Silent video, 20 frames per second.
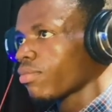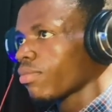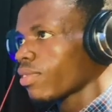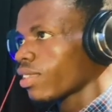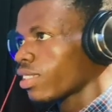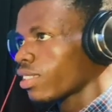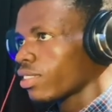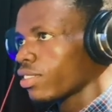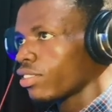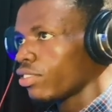
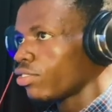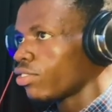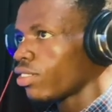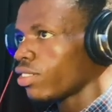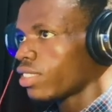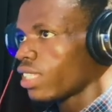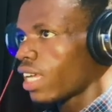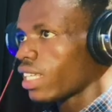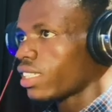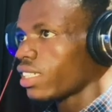It's
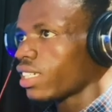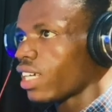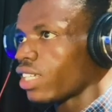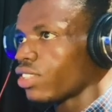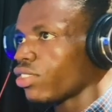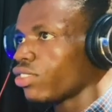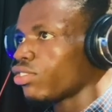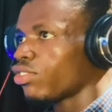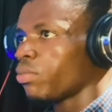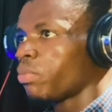just, I think I
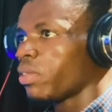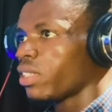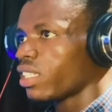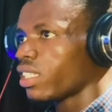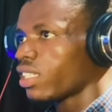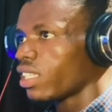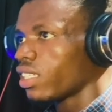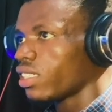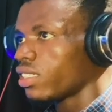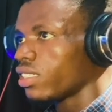just
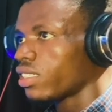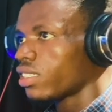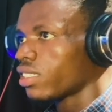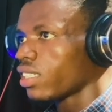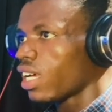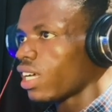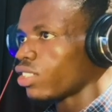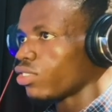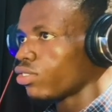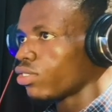duplicated it
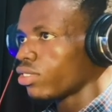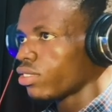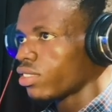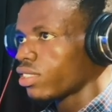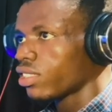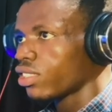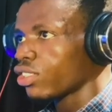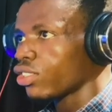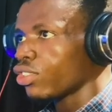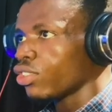and
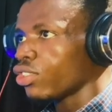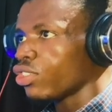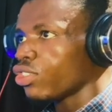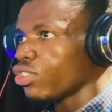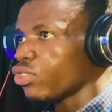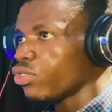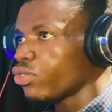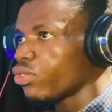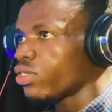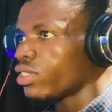
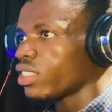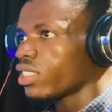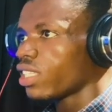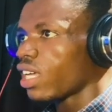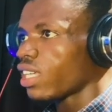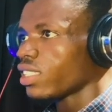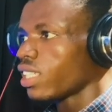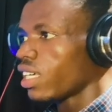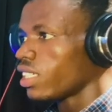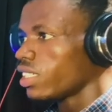just used it
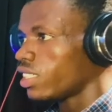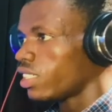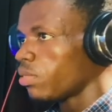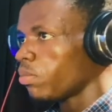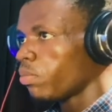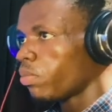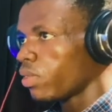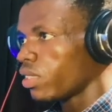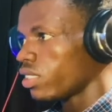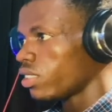as I dim
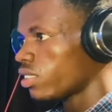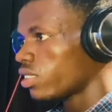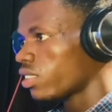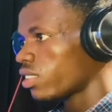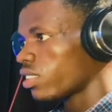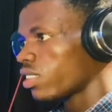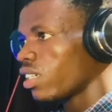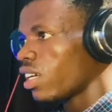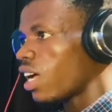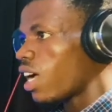
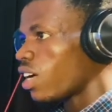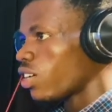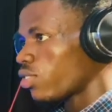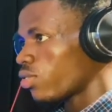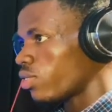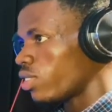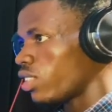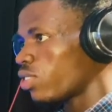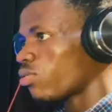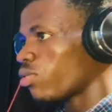placed. So
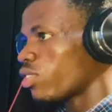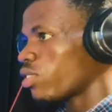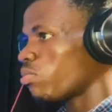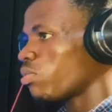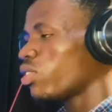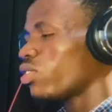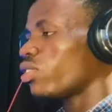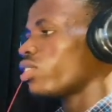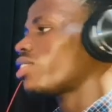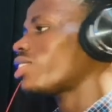this was me
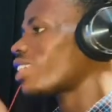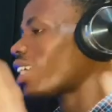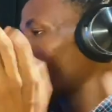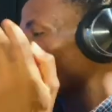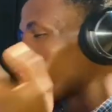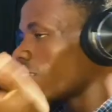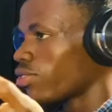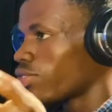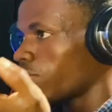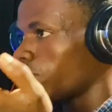just trying
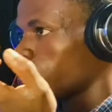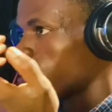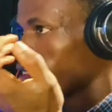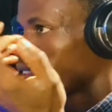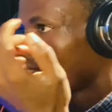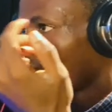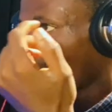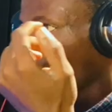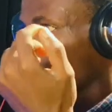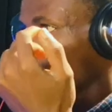out some
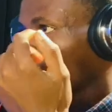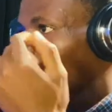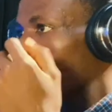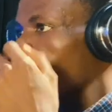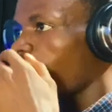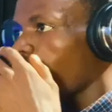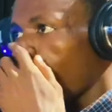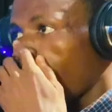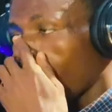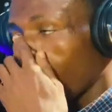things.
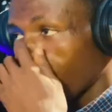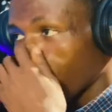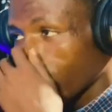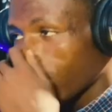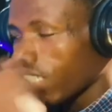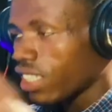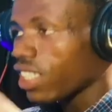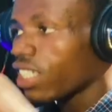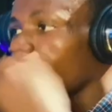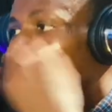I was
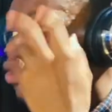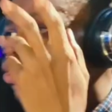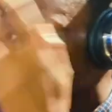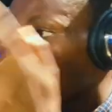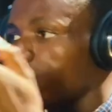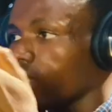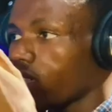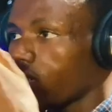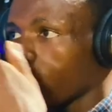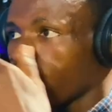getting a lot of
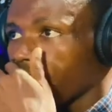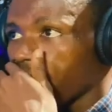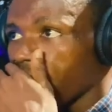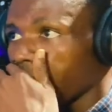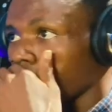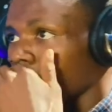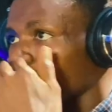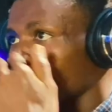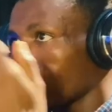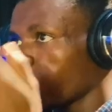the kick from
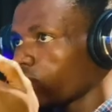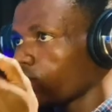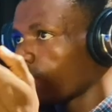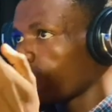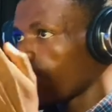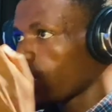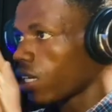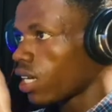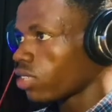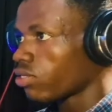this
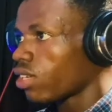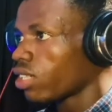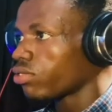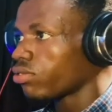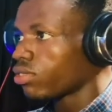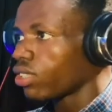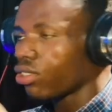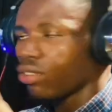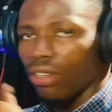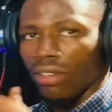particular guy, so I had to
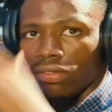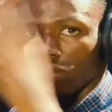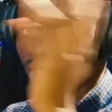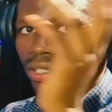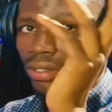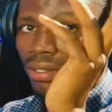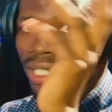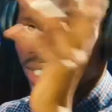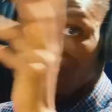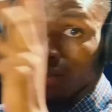take off the
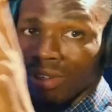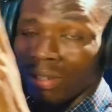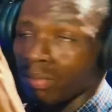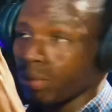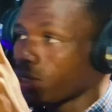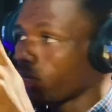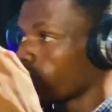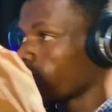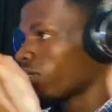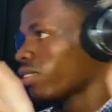low end completely.